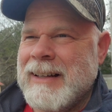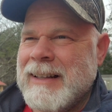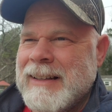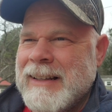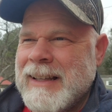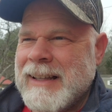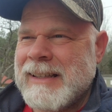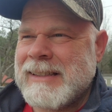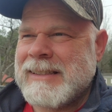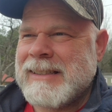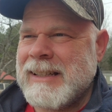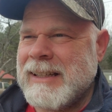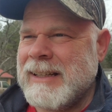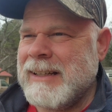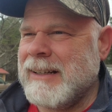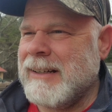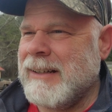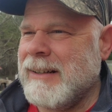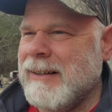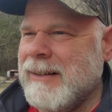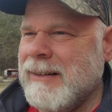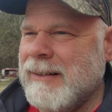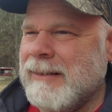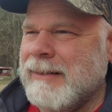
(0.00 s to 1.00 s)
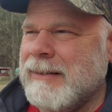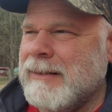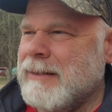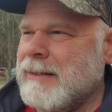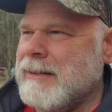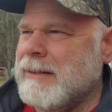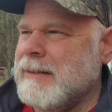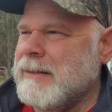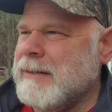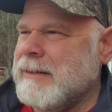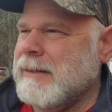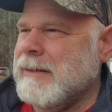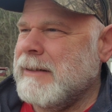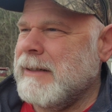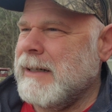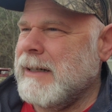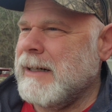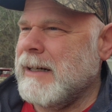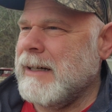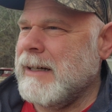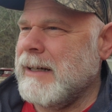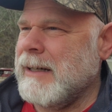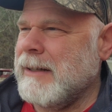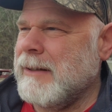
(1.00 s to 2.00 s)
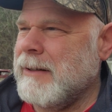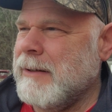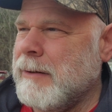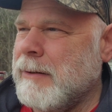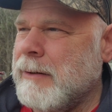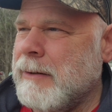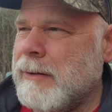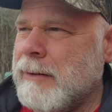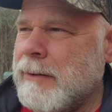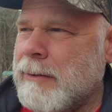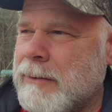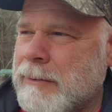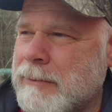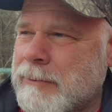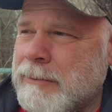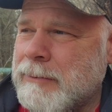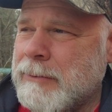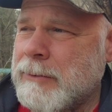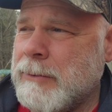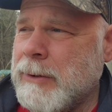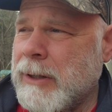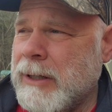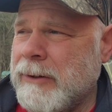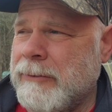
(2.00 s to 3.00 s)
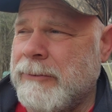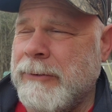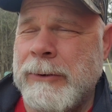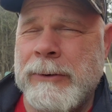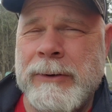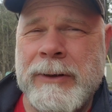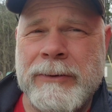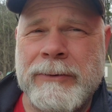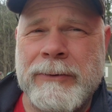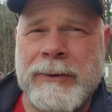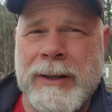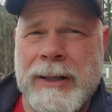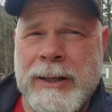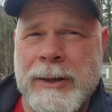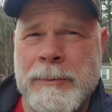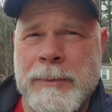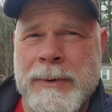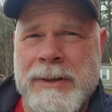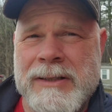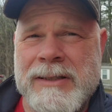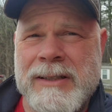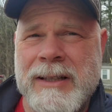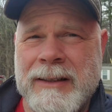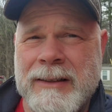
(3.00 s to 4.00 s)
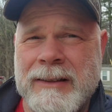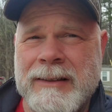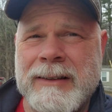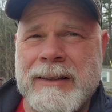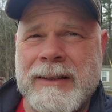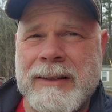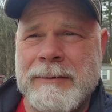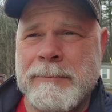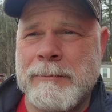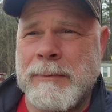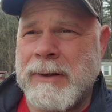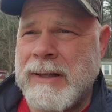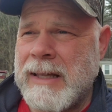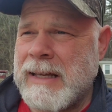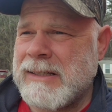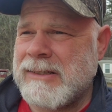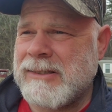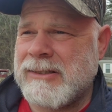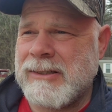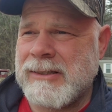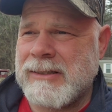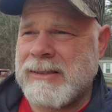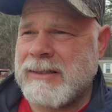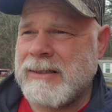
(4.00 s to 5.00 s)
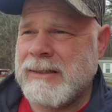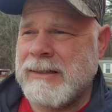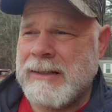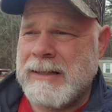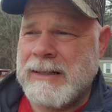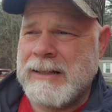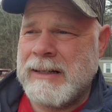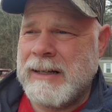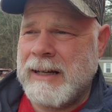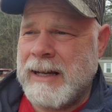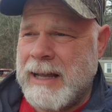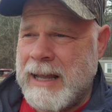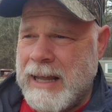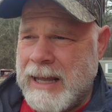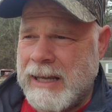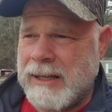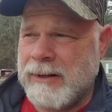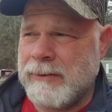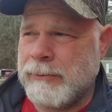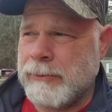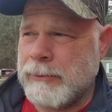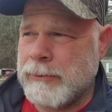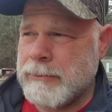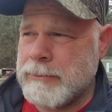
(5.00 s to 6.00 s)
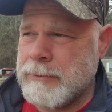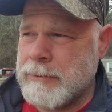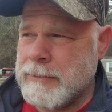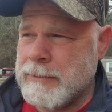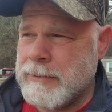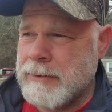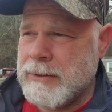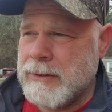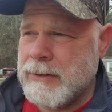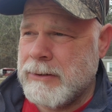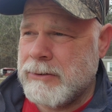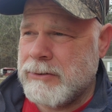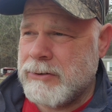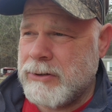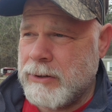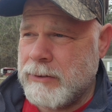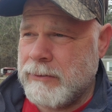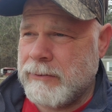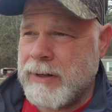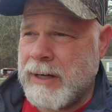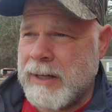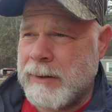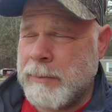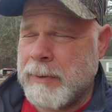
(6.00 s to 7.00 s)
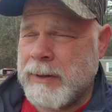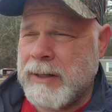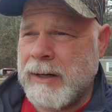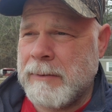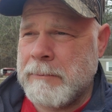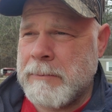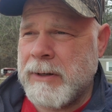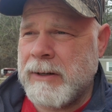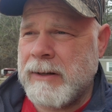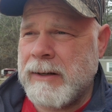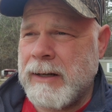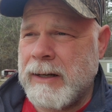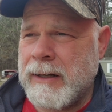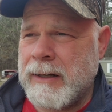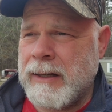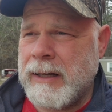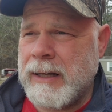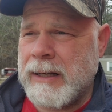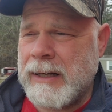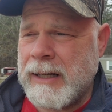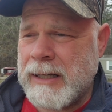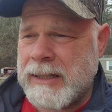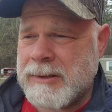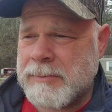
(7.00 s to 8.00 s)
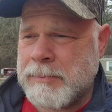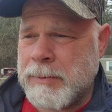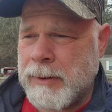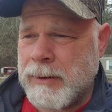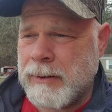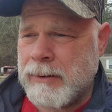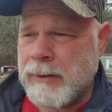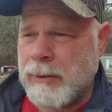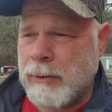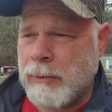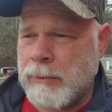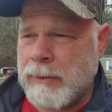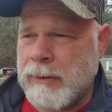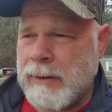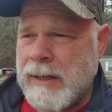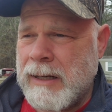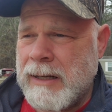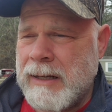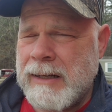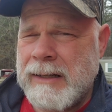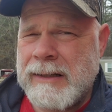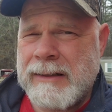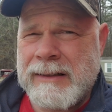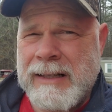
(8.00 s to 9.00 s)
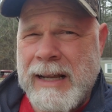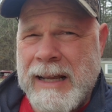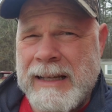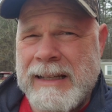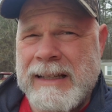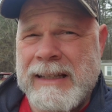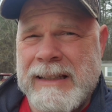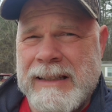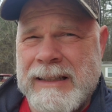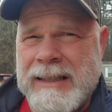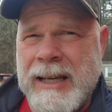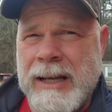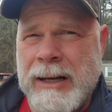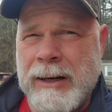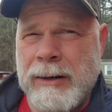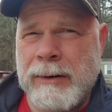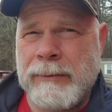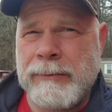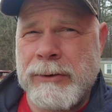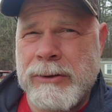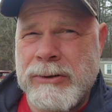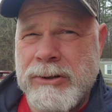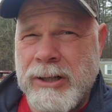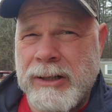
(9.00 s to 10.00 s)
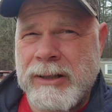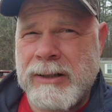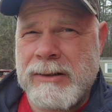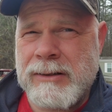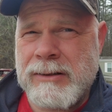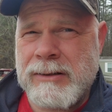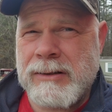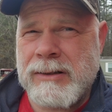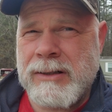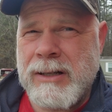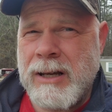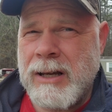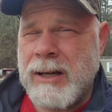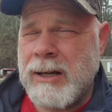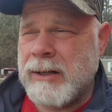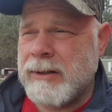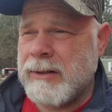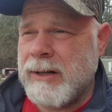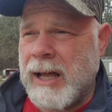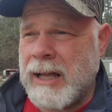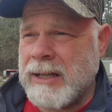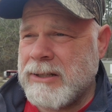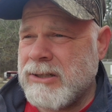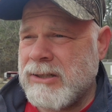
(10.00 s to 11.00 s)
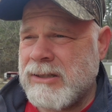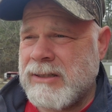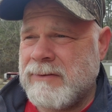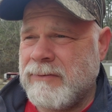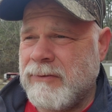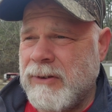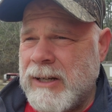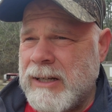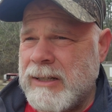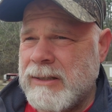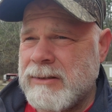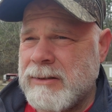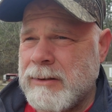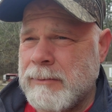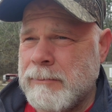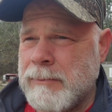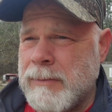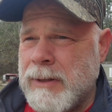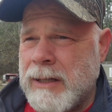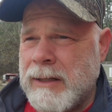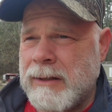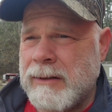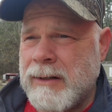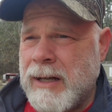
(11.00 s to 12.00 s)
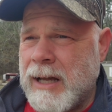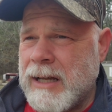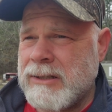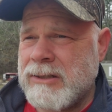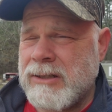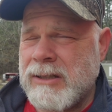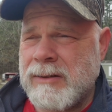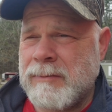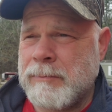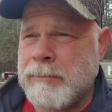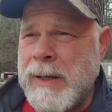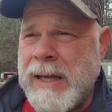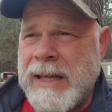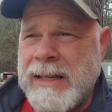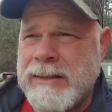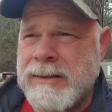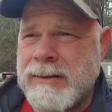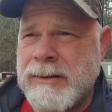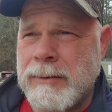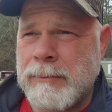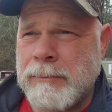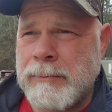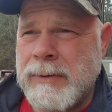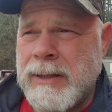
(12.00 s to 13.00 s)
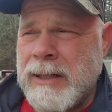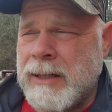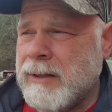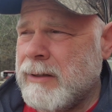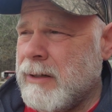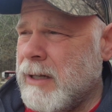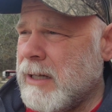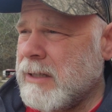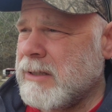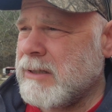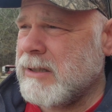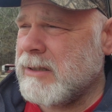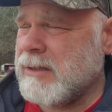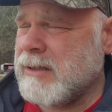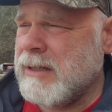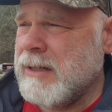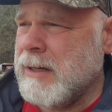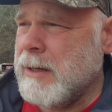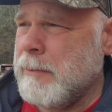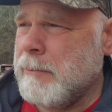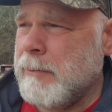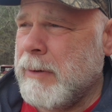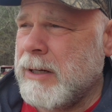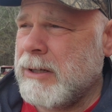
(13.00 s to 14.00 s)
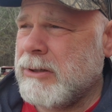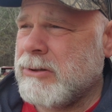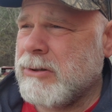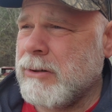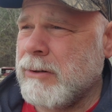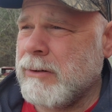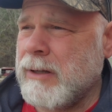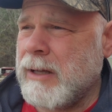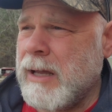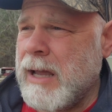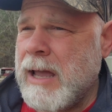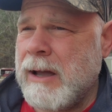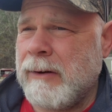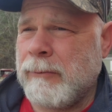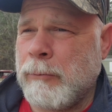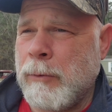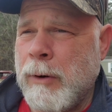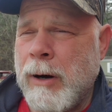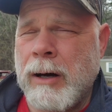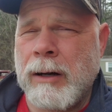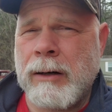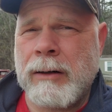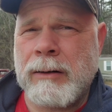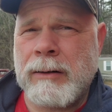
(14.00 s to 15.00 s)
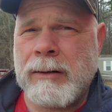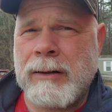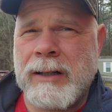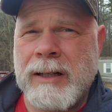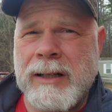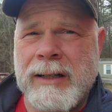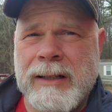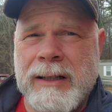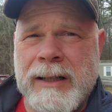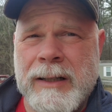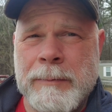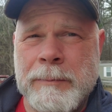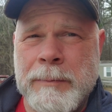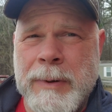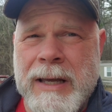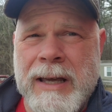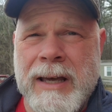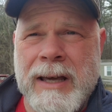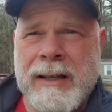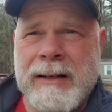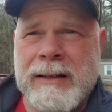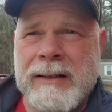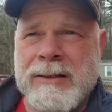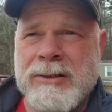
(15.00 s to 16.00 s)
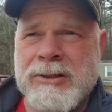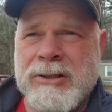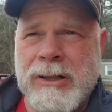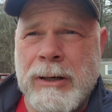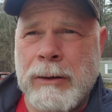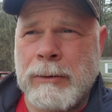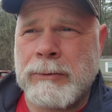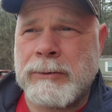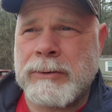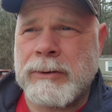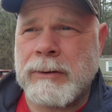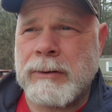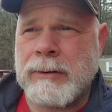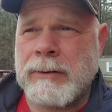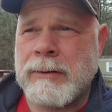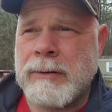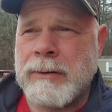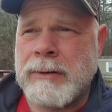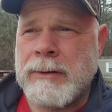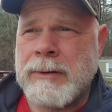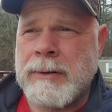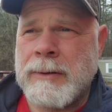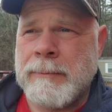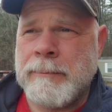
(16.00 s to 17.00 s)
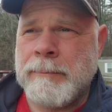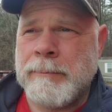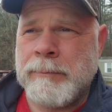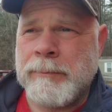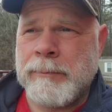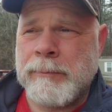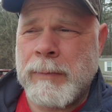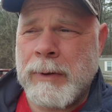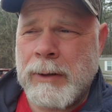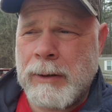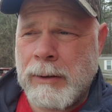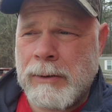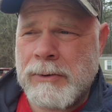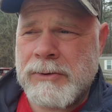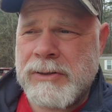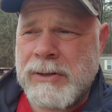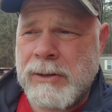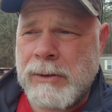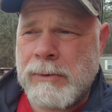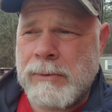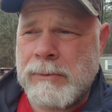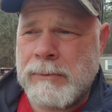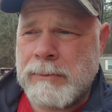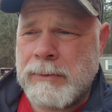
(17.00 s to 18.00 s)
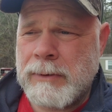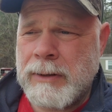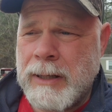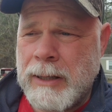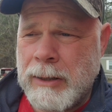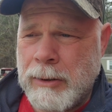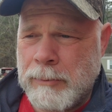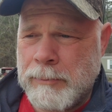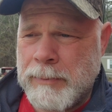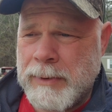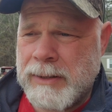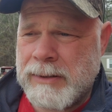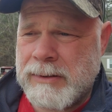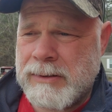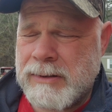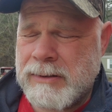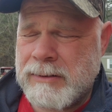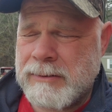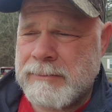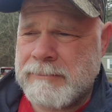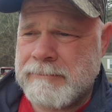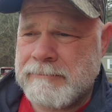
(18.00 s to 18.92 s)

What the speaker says: Let's see here. Quite a few different ailments they can get, but that's just a handful. So you've got to become an expert on taking care of your chickens. Not just feeding them, not just bedding them, not just make sure they have water and bed and shelter, but also ailments.